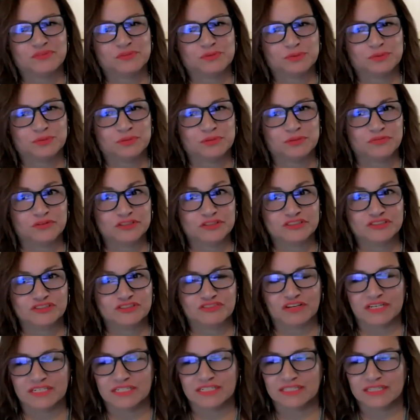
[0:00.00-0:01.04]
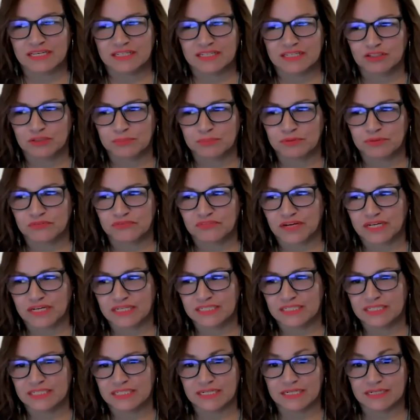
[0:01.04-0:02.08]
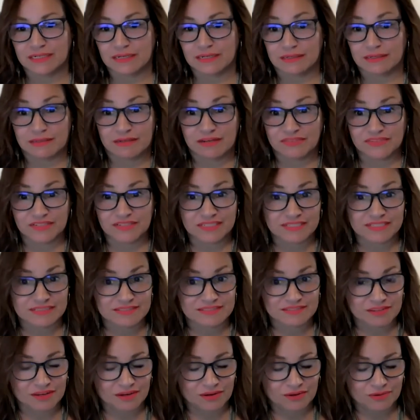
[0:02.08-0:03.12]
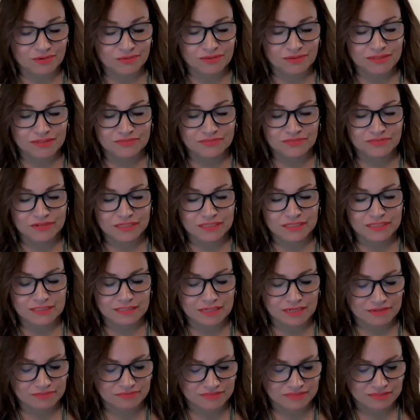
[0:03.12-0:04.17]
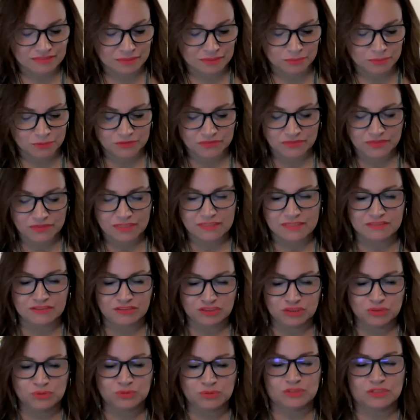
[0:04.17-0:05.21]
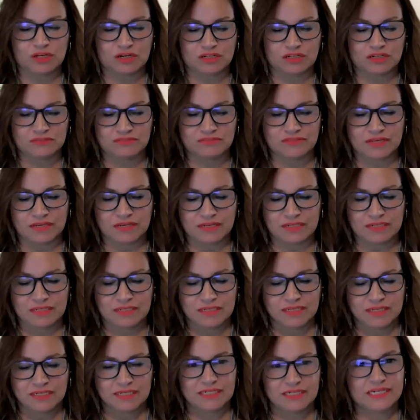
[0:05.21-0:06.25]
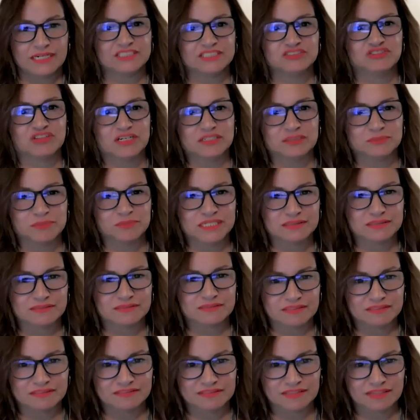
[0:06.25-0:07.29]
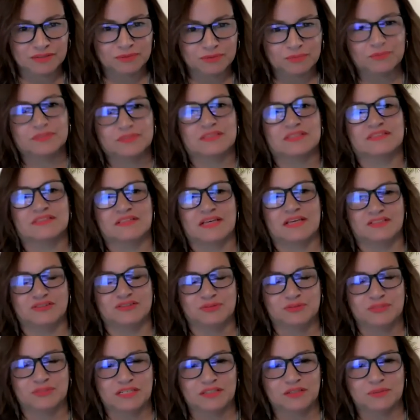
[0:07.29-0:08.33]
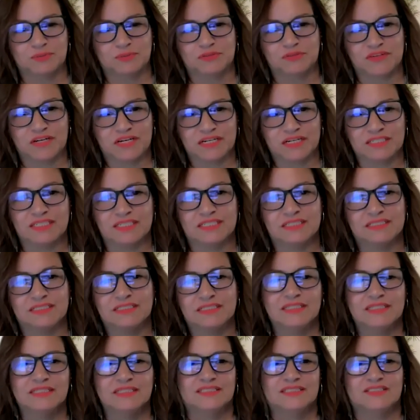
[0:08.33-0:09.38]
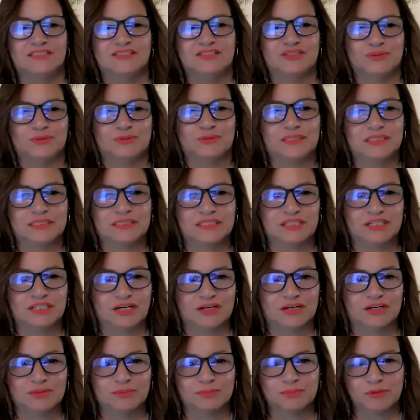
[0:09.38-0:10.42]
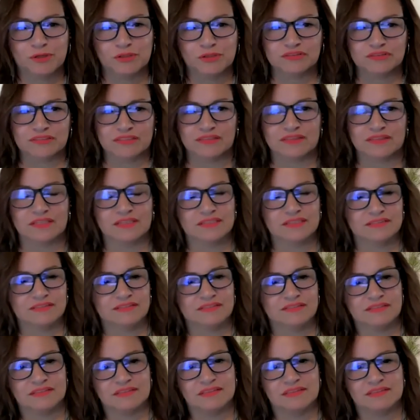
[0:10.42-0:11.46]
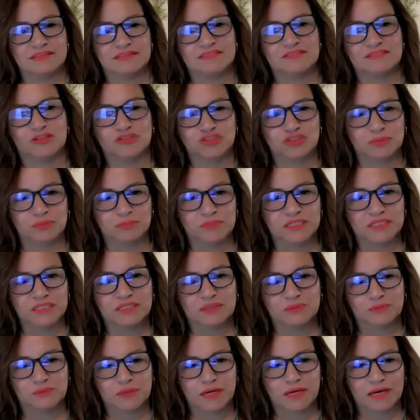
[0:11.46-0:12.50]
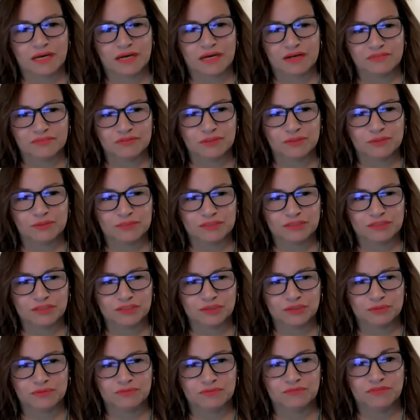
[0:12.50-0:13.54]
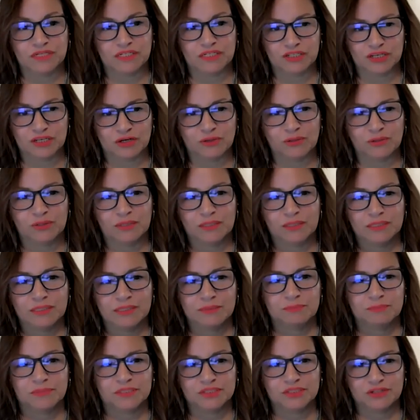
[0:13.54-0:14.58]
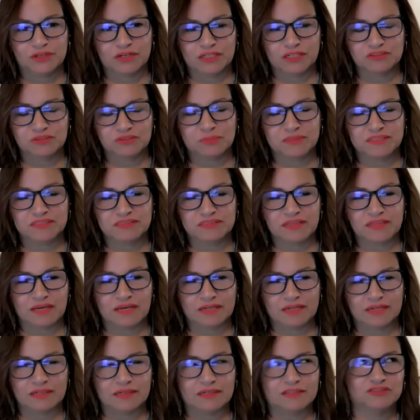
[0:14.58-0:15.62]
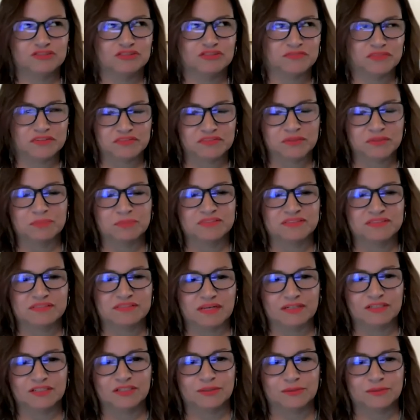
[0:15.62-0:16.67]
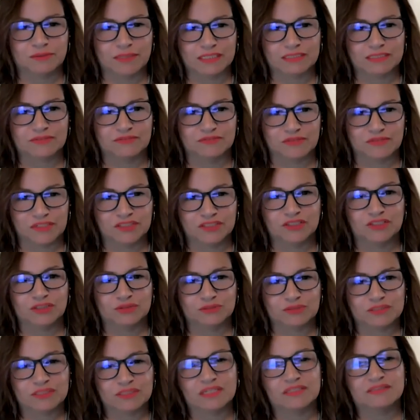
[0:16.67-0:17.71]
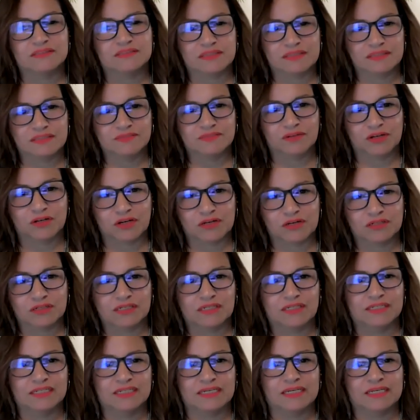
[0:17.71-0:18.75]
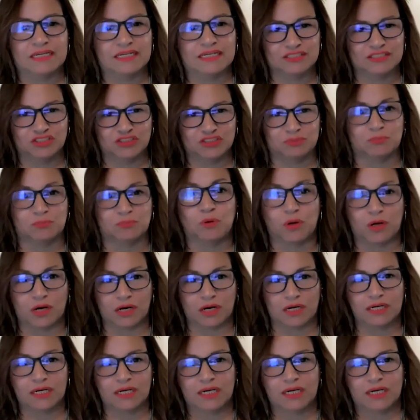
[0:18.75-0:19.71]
through the first training that you provided. And I love it. So if I can have someone that can do a lot of that, and I try to be consistent with the schedule that you provided, doing, you know, posting things and social media and what have you, and doing video. But you're one hundred percent, one hundred fifty percent correct. Video does involve, engage more.